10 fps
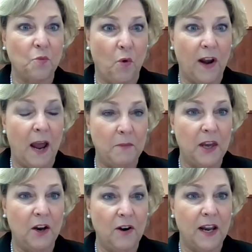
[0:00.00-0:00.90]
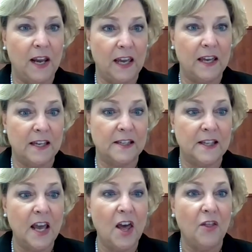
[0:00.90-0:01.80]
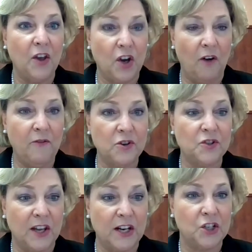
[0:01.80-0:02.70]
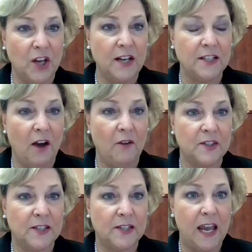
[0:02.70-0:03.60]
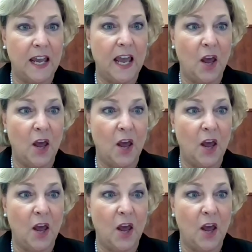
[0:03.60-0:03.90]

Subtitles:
What I'm hearing is the governor's going to shut down the state